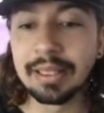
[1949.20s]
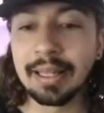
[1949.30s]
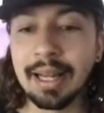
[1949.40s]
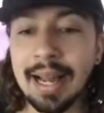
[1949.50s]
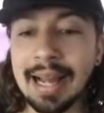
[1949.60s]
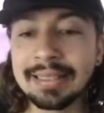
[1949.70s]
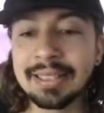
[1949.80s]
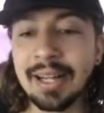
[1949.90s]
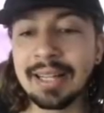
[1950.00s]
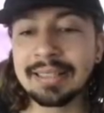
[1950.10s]

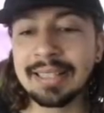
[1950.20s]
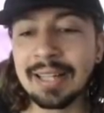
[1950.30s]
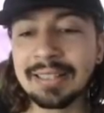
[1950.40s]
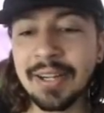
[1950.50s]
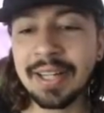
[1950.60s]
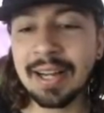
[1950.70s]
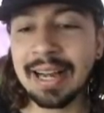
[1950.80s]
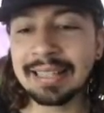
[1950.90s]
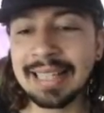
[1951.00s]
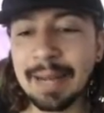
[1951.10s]
Antonio,
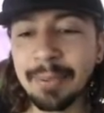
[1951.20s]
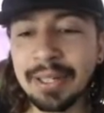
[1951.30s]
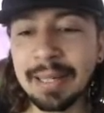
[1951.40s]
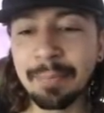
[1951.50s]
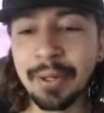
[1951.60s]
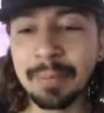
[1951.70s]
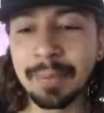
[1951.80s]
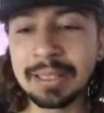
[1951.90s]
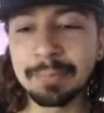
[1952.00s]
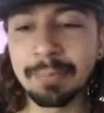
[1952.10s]
as Dan put it,
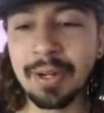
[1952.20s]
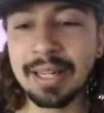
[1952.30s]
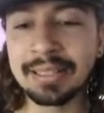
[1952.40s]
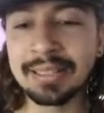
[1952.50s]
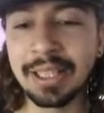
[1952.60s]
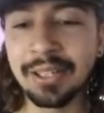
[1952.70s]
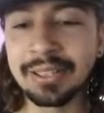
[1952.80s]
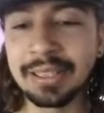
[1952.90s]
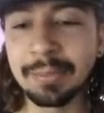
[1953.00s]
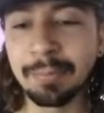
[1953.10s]
plus Brighton are
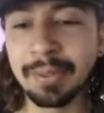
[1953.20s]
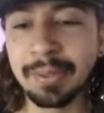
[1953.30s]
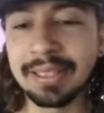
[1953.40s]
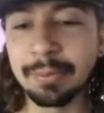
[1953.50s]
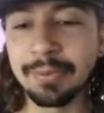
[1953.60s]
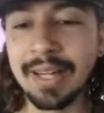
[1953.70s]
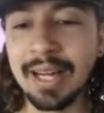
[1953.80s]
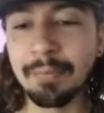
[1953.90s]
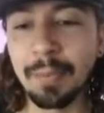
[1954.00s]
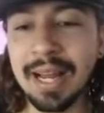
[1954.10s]
seriously depleted without
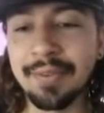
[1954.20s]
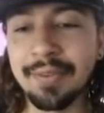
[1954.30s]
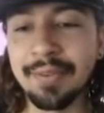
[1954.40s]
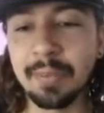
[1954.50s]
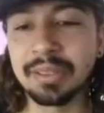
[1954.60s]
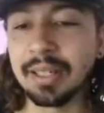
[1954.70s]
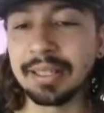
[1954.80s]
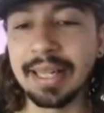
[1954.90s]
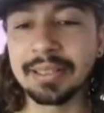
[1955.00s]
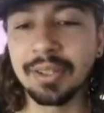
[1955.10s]
more pay involvement. Dunk,
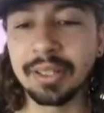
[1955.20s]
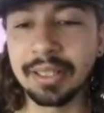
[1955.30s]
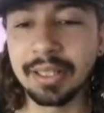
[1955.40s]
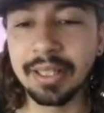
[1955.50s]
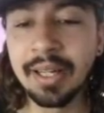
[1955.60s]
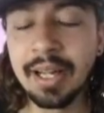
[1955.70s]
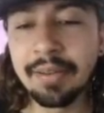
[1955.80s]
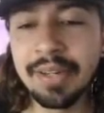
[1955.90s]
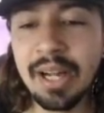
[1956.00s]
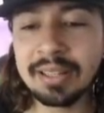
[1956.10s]
yeah, it's not looking good.
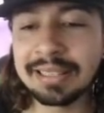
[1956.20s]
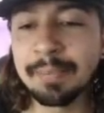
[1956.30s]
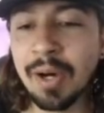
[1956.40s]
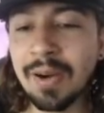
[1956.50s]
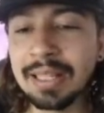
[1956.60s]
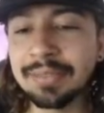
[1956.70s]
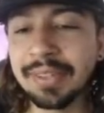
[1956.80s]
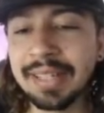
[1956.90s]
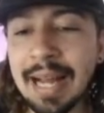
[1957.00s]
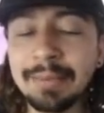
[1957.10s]
VR says Mahrez for
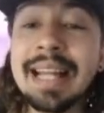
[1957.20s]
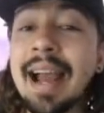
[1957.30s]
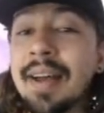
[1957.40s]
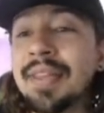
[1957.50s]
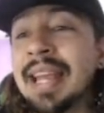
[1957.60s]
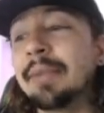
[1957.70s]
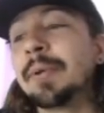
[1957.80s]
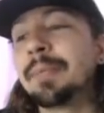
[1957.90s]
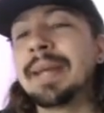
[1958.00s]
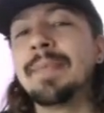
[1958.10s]
captain. Yeah, he
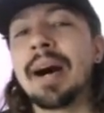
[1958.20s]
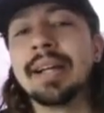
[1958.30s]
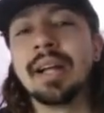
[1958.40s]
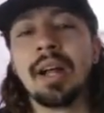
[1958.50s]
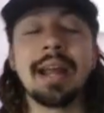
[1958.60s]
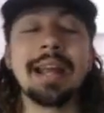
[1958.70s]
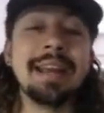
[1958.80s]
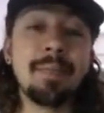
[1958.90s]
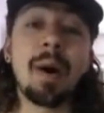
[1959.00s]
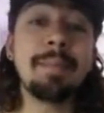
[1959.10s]
would be in
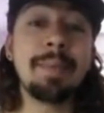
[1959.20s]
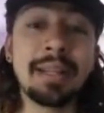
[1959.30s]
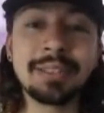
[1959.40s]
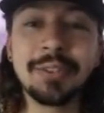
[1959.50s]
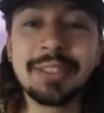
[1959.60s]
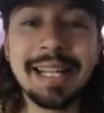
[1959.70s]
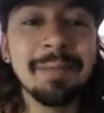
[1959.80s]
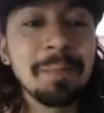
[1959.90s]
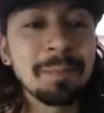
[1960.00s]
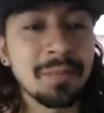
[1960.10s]
my personal
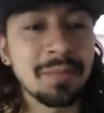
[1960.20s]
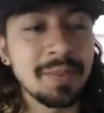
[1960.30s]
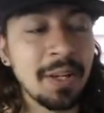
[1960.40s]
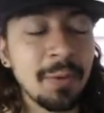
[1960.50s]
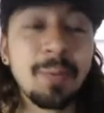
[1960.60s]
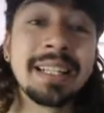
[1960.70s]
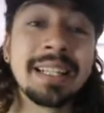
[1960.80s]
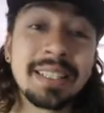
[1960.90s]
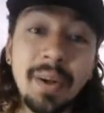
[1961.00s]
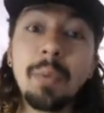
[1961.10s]
team, which I
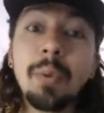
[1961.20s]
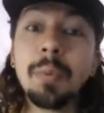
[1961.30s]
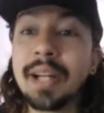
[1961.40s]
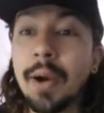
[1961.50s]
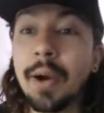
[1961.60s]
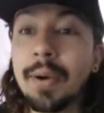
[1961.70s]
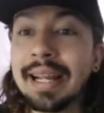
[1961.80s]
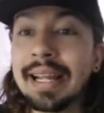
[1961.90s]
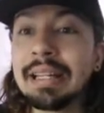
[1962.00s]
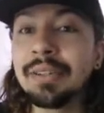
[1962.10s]
will be going in
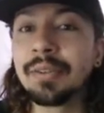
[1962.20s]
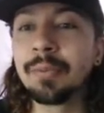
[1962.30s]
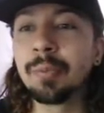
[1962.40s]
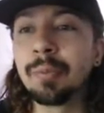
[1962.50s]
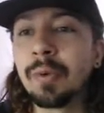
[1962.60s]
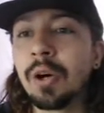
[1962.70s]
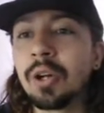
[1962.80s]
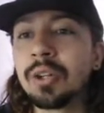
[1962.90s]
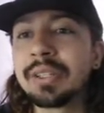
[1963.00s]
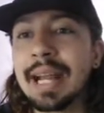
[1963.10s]
on game
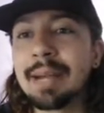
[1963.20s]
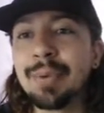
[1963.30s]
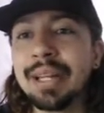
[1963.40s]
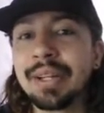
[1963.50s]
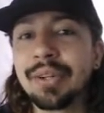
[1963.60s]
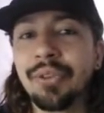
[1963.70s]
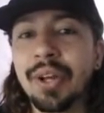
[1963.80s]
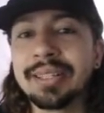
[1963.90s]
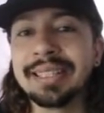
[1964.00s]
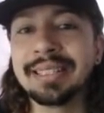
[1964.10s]
week 36
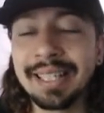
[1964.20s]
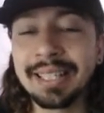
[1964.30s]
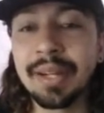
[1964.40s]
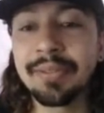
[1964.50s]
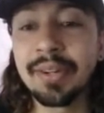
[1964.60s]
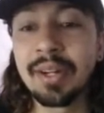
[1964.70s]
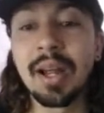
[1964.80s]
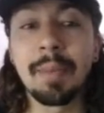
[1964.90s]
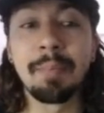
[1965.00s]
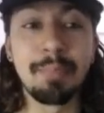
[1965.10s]
with.
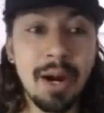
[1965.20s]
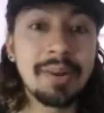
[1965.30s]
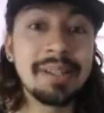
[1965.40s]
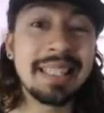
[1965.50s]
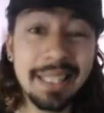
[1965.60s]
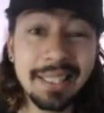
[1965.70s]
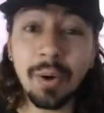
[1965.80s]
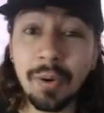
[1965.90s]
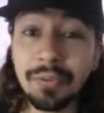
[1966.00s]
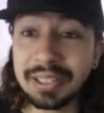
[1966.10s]
Mahrez is obviously going to
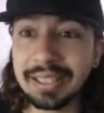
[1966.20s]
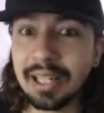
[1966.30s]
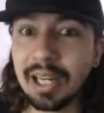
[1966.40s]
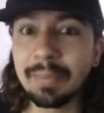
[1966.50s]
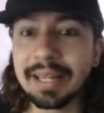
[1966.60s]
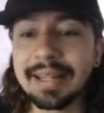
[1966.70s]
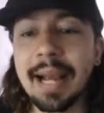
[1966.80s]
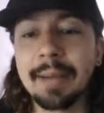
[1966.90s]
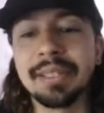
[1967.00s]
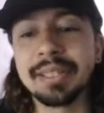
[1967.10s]
be a captain shout for
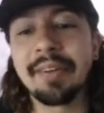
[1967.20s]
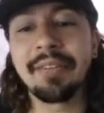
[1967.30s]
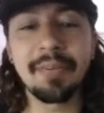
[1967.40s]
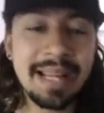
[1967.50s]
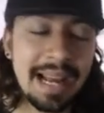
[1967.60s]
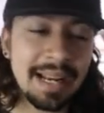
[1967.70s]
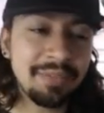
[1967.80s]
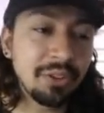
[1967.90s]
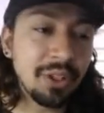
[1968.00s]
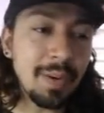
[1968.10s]
me. And if you do have
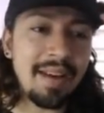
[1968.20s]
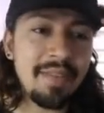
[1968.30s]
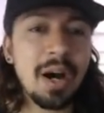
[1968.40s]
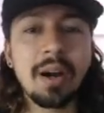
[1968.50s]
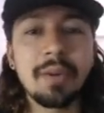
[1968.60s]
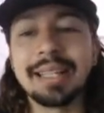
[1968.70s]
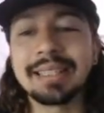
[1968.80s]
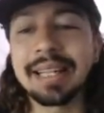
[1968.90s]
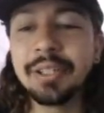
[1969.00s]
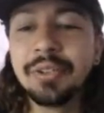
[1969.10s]
Mahrez and you do
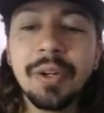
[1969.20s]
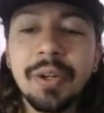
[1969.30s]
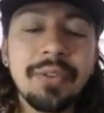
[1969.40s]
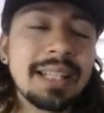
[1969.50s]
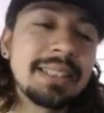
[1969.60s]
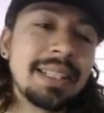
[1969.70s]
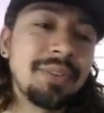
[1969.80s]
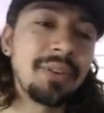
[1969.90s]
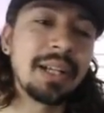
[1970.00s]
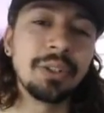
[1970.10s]
fancy a differential,
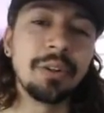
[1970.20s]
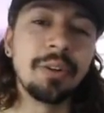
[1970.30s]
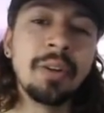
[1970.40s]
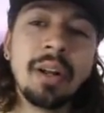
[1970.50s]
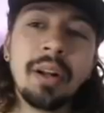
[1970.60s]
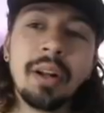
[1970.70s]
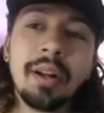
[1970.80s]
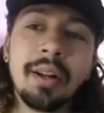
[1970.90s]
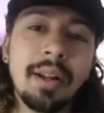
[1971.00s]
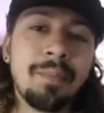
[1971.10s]

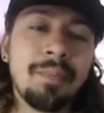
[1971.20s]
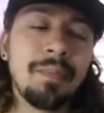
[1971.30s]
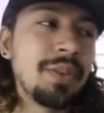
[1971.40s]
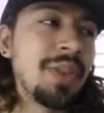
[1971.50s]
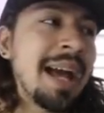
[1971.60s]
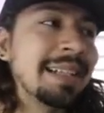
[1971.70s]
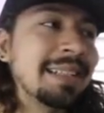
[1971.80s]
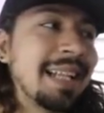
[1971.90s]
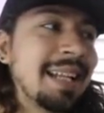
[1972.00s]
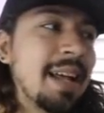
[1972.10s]

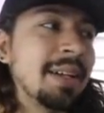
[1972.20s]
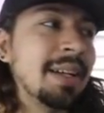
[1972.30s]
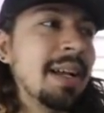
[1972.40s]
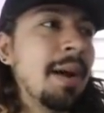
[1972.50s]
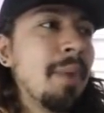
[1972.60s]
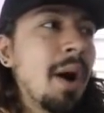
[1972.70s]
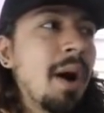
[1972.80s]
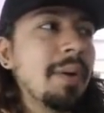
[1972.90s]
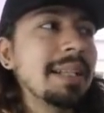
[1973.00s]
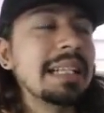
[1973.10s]
Mahrez is the
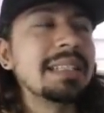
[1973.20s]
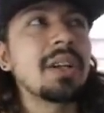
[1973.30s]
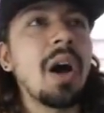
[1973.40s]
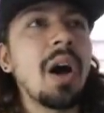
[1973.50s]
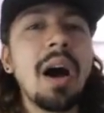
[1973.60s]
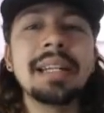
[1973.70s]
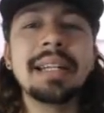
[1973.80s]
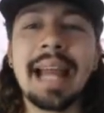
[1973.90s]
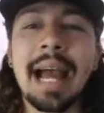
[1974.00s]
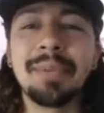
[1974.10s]
kind of captain
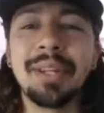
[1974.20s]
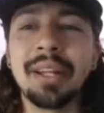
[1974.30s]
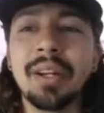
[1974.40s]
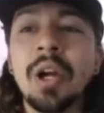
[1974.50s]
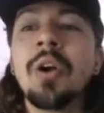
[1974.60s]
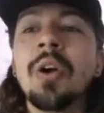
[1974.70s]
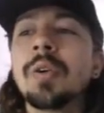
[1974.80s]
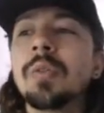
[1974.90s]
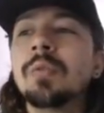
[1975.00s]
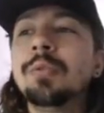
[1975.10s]
who really
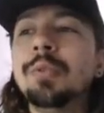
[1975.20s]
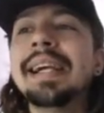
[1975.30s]
can